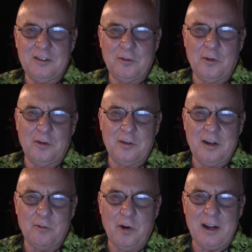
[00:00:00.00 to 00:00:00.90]

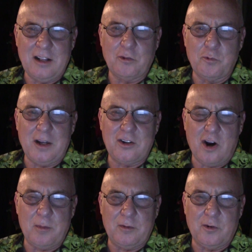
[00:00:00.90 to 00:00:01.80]
Rolling out the red
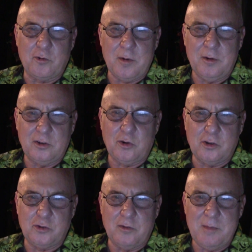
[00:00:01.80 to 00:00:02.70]
carpet for a criminal,
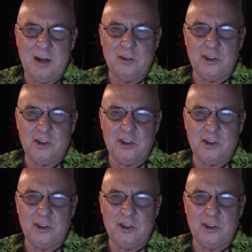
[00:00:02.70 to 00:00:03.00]
torture of men and